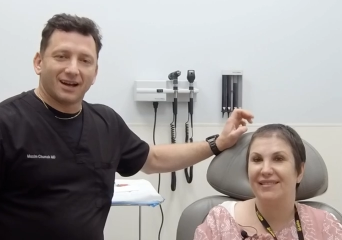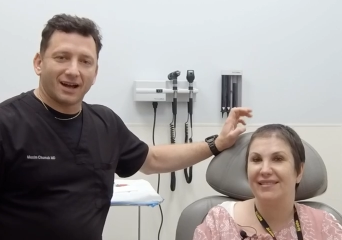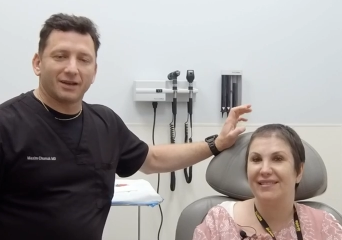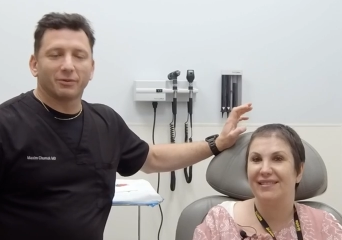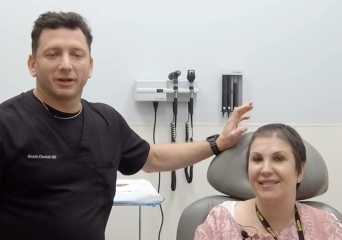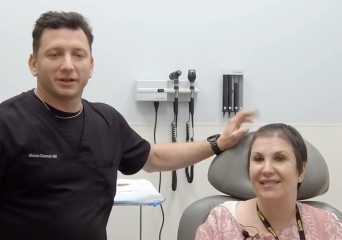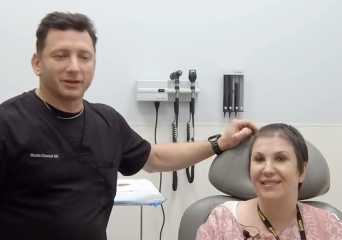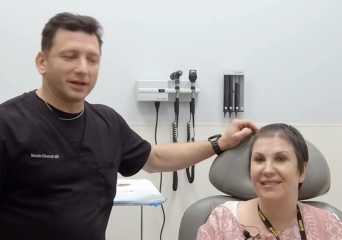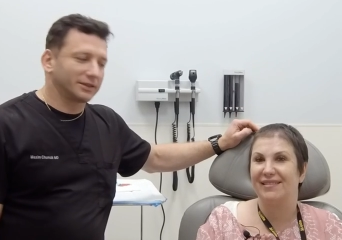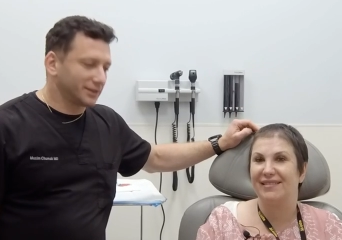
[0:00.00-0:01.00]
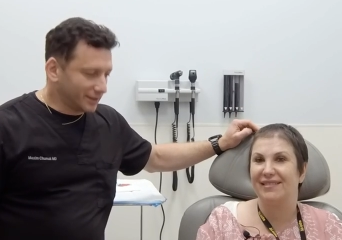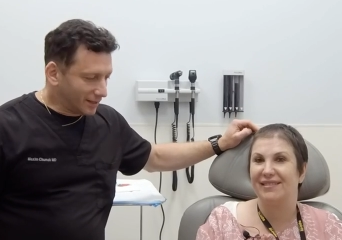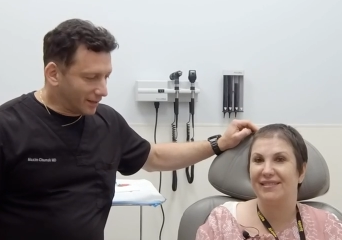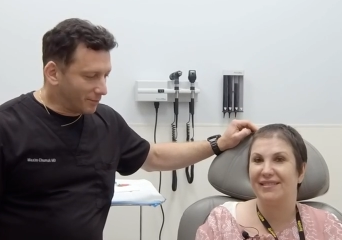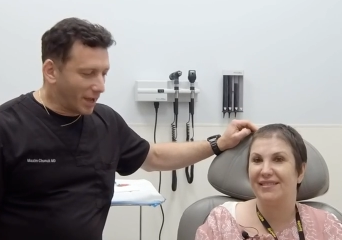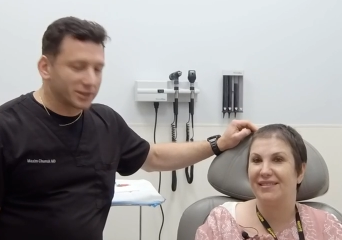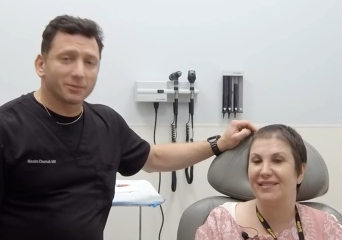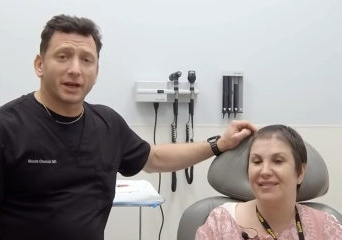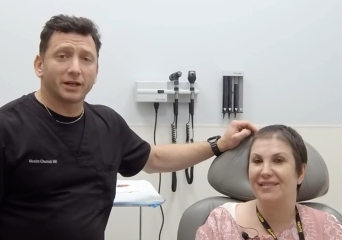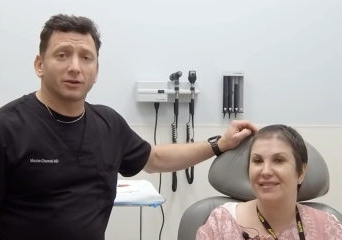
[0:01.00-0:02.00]
Speaker 1: Hi, we're here at uh, Maxim
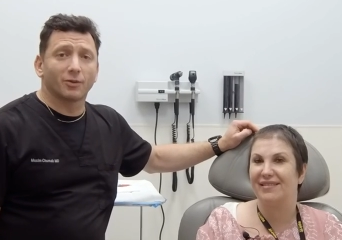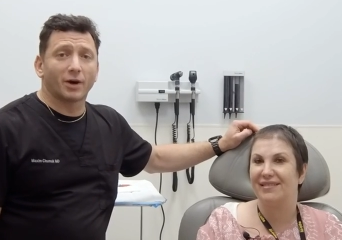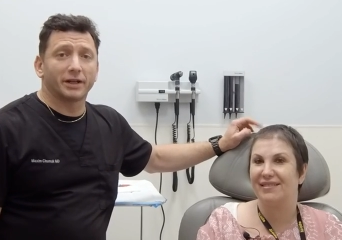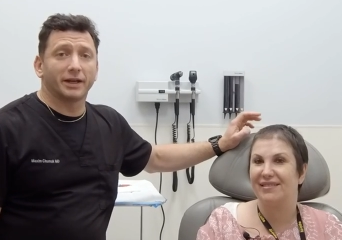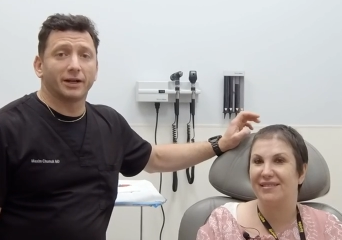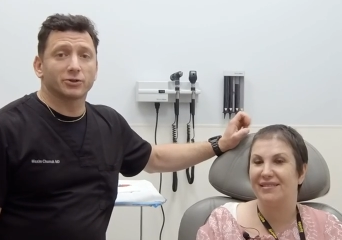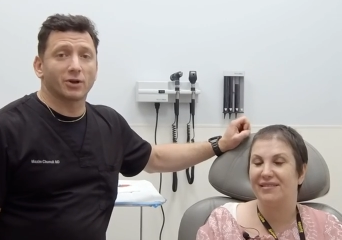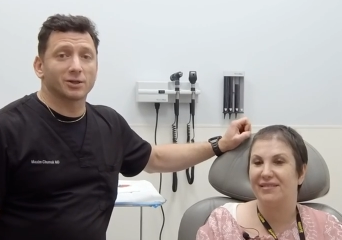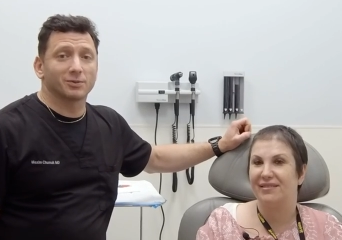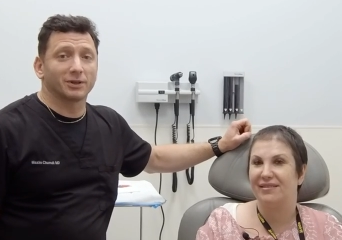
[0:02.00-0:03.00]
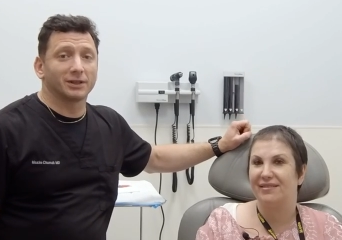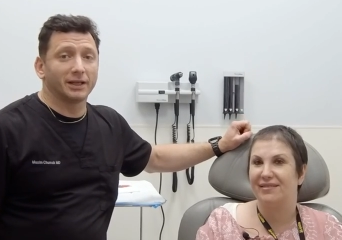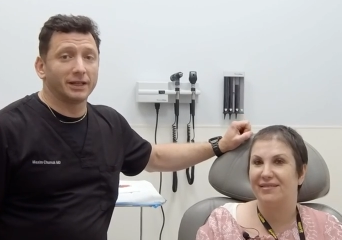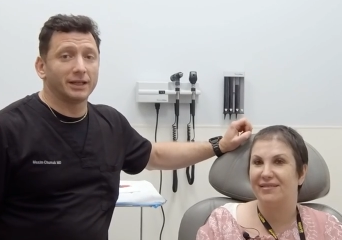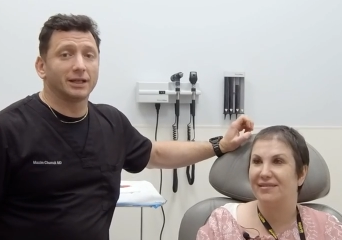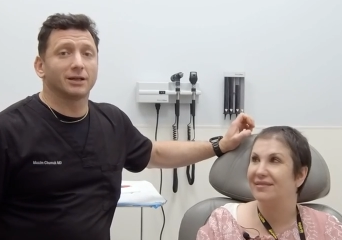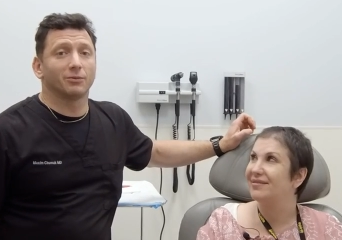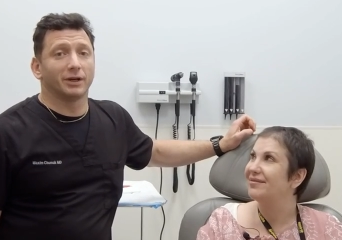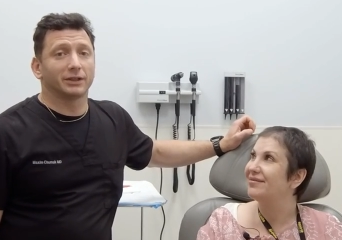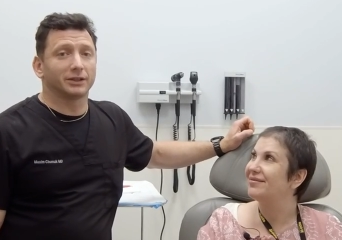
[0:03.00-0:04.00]
Medical Body Hair Transplant Clinic
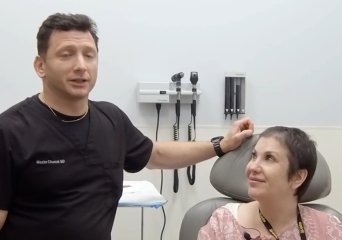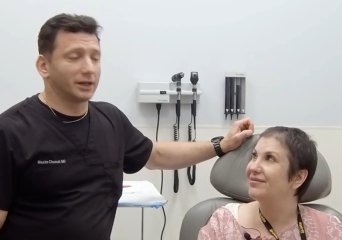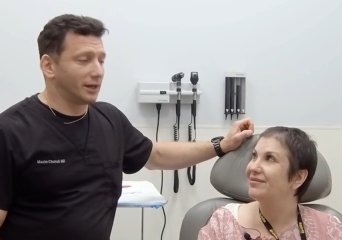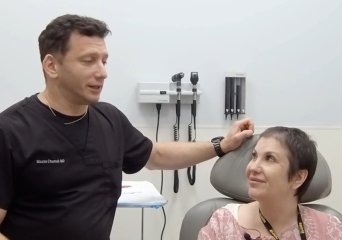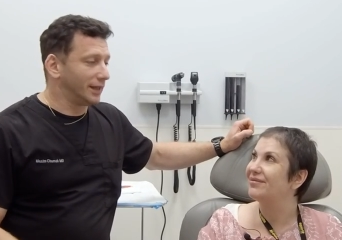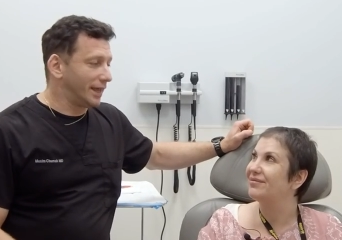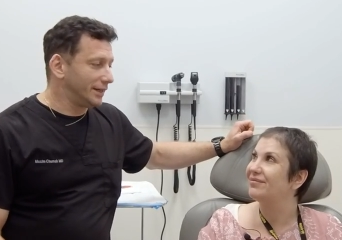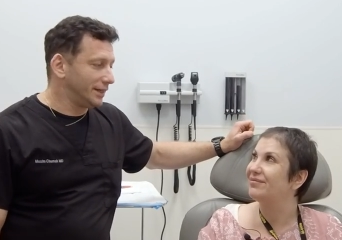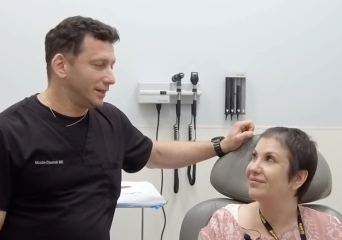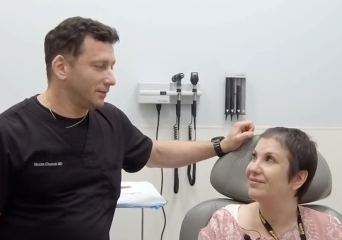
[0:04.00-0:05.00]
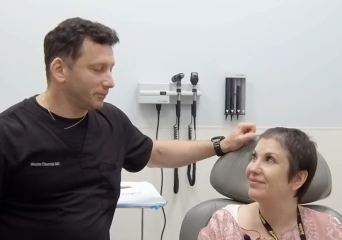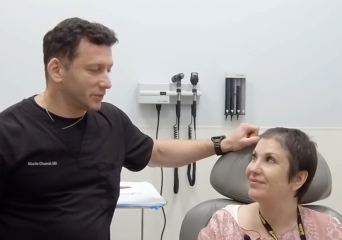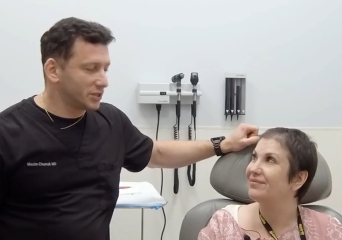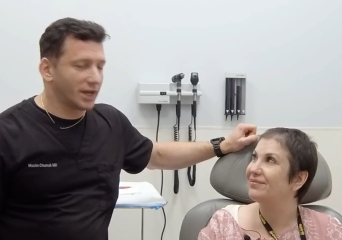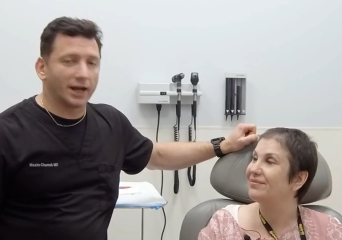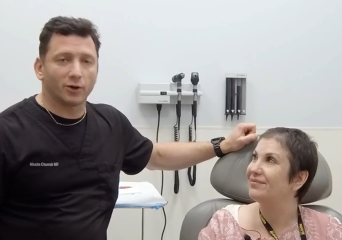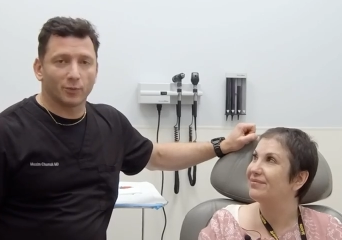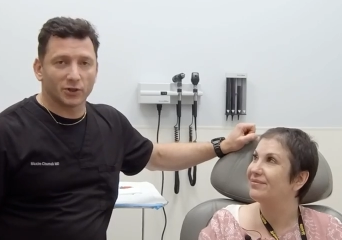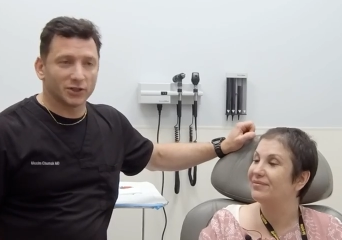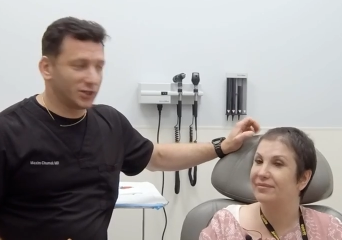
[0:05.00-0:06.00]
with uh, Lenny. She had her
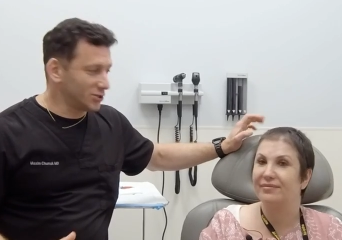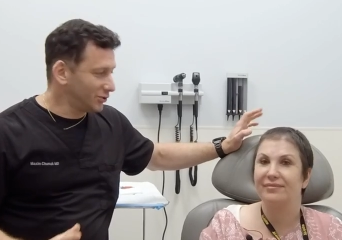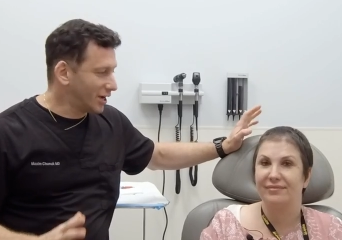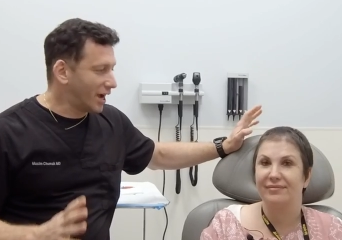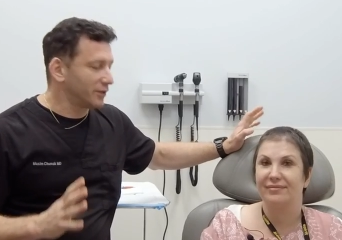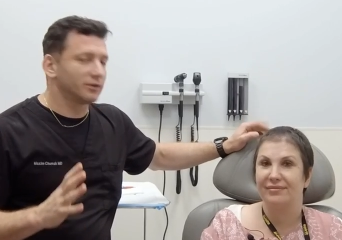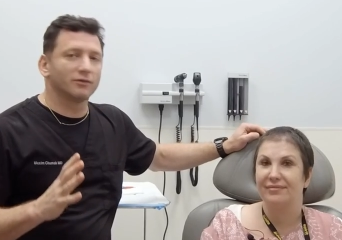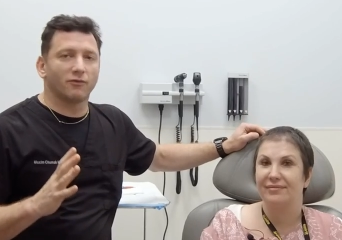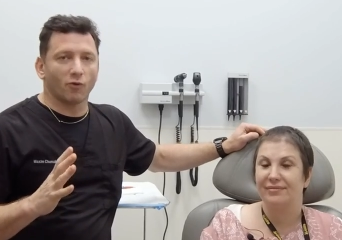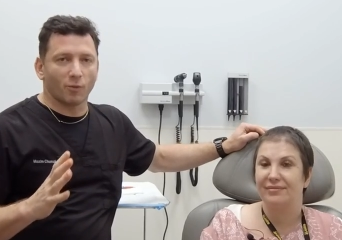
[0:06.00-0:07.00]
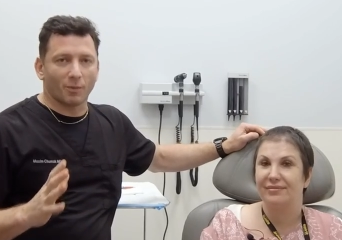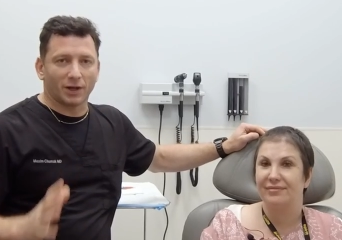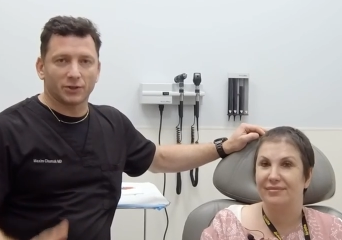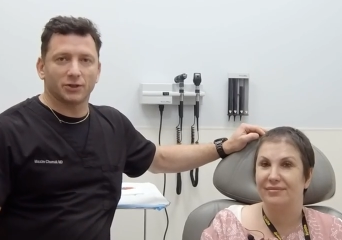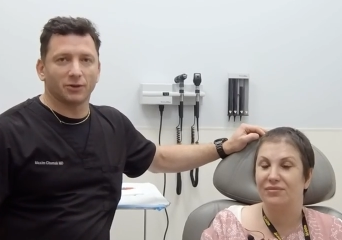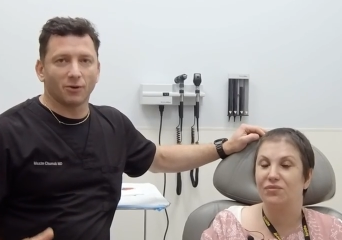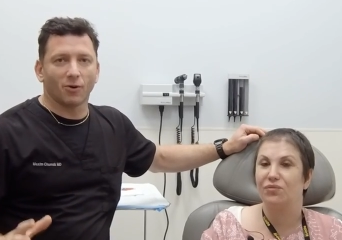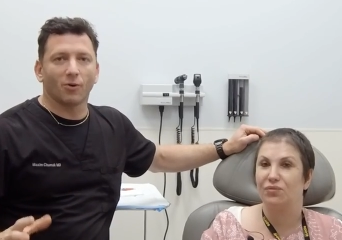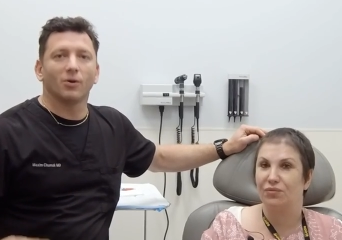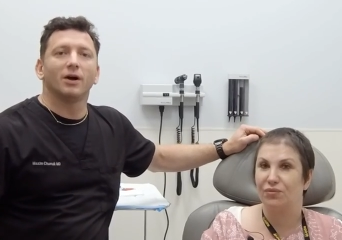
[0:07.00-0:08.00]
procedure done four months
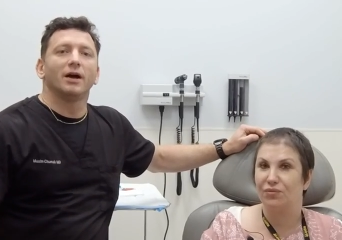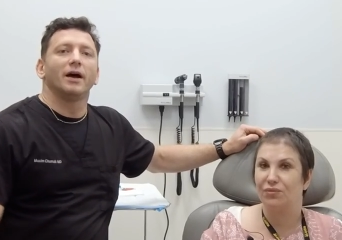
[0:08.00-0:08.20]
ago,